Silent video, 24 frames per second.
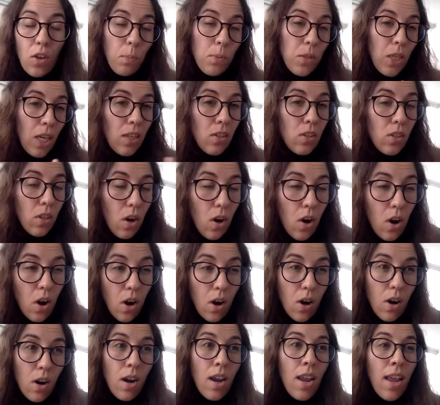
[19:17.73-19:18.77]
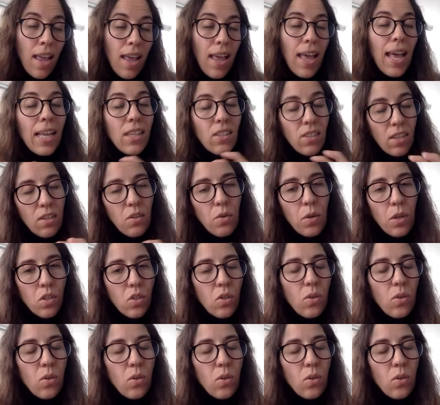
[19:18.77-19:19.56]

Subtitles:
objects are, etc.